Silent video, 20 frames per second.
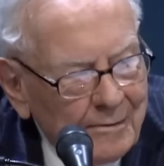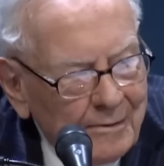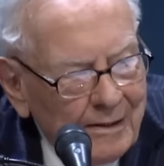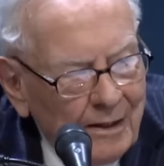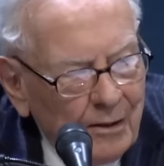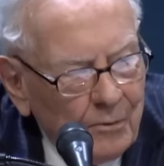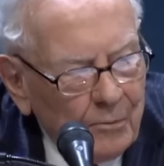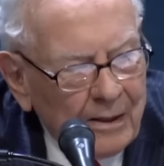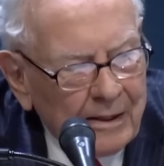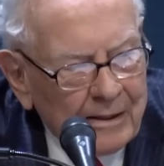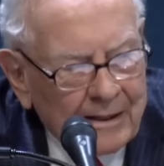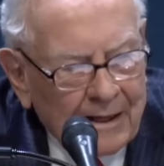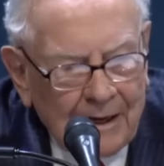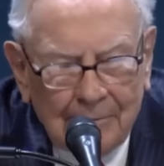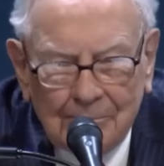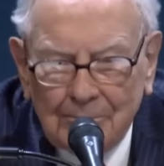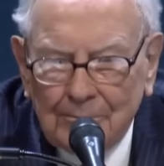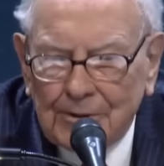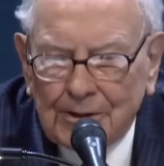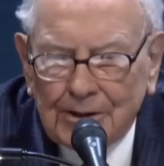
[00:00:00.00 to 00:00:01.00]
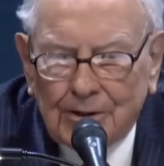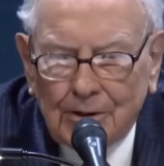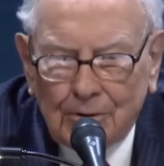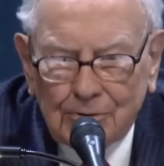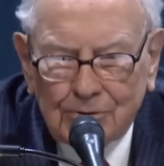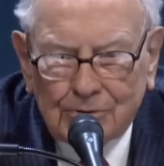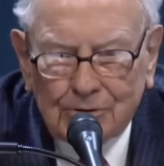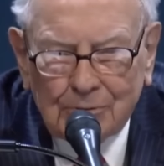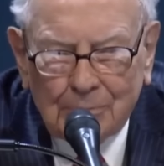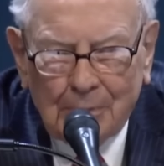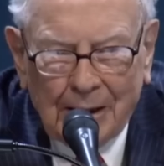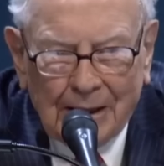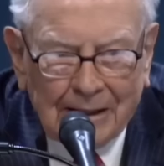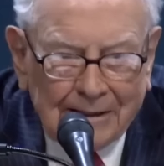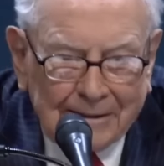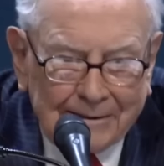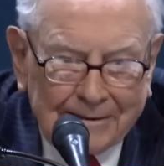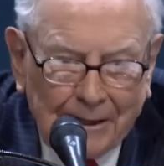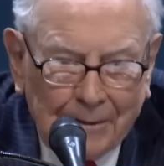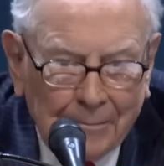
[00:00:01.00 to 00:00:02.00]
we came pretty close to
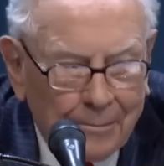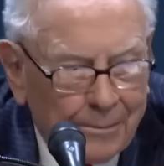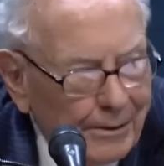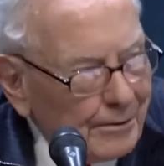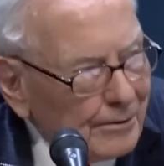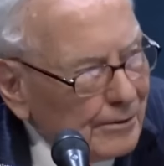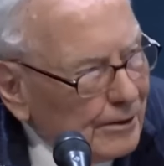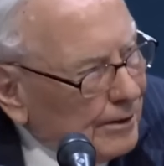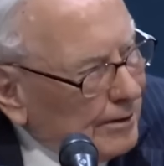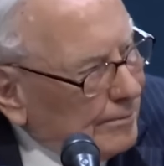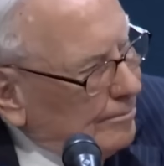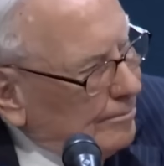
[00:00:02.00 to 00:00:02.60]
spending $10 billion